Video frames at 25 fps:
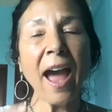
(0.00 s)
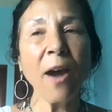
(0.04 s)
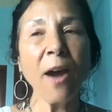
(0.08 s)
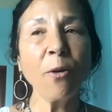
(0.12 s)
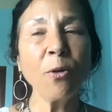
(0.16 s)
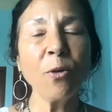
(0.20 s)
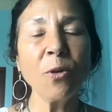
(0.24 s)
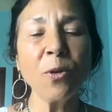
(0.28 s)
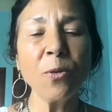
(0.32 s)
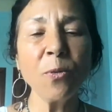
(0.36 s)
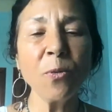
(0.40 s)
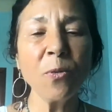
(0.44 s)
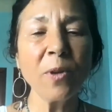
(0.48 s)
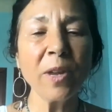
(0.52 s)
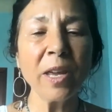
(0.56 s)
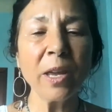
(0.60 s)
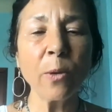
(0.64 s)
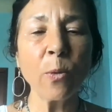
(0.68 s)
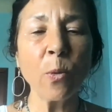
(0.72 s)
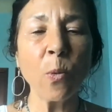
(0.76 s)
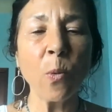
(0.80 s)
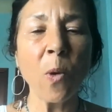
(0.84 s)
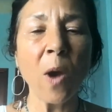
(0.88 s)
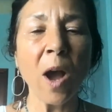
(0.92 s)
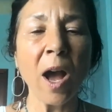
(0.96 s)
How do
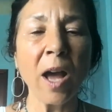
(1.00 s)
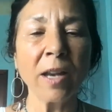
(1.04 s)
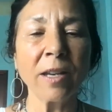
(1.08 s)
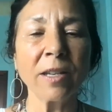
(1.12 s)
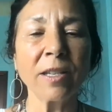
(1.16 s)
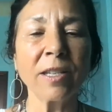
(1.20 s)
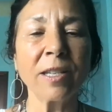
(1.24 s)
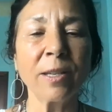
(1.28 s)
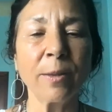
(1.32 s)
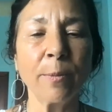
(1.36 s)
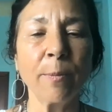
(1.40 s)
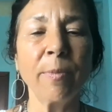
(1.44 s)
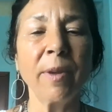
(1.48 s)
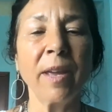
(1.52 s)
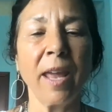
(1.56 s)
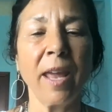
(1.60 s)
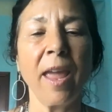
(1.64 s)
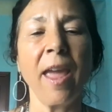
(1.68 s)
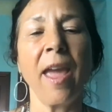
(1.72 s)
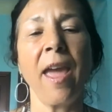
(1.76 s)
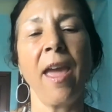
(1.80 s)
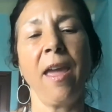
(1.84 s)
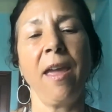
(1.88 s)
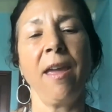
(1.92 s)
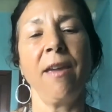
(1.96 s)
we want to
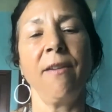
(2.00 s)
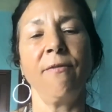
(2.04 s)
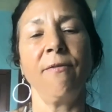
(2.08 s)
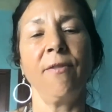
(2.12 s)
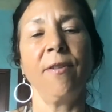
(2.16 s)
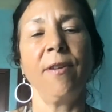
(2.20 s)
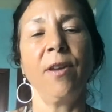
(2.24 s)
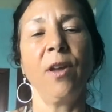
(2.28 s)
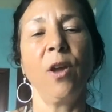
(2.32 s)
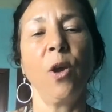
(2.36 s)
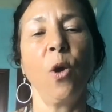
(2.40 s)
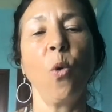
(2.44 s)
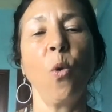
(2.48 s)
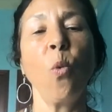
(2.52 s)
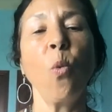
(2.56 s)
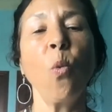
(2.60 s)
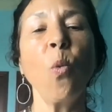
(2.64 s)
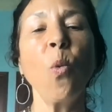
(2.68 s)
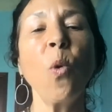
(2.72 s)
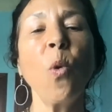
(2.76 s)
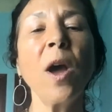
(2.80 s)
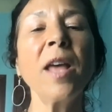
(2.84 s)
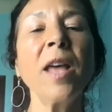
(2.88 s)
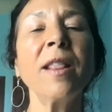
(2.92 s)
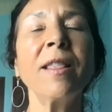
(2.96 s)
behave?
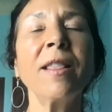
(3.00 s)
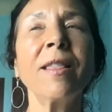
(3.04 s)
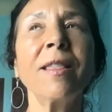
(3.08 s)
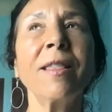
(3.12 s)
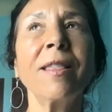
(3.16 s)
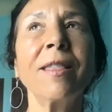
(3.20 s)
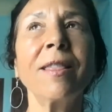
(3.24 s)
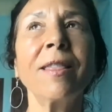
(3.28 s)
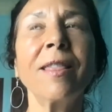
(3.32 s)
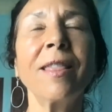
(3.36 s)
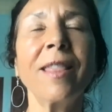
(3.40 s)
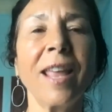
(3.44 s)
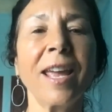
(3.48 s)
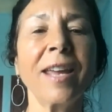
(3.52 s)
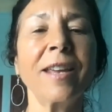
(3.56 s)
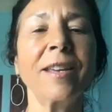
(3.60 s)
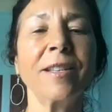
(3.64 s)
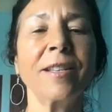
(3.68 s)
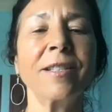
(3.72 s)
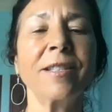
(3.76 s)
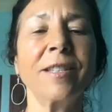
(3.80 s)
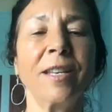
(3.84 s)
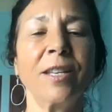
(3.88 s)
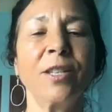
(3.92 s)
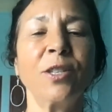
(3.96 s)
What
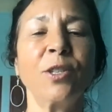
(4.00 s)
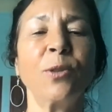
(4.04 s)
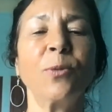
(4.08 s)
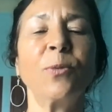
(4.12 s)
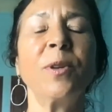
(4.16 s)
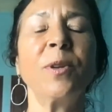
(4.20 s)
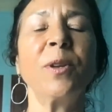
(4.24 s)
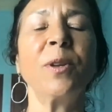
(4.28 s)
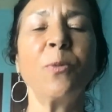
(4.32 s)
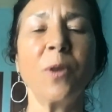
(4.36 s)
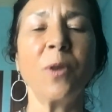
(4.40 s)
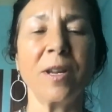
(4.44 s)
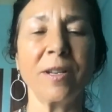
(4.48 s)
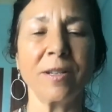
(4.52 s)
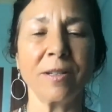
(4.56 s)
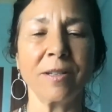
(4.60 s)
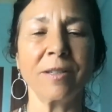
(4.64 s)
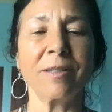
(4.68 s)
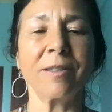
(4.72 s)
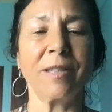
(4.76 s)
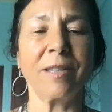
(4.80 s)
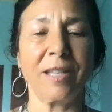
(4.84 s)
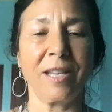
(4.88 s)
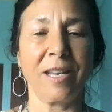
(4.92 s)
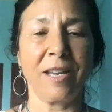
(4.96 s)
legacy do we
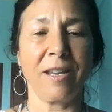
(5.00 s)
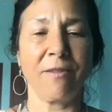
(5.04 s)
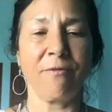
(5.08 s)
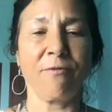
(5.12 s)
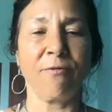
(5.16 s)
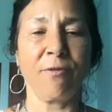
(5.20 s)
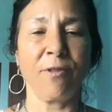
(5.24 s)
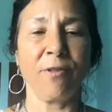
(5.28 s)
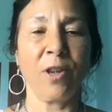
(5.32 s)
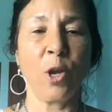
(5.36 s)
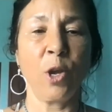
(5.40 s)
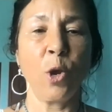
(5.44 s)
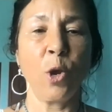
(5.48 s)
want to leave?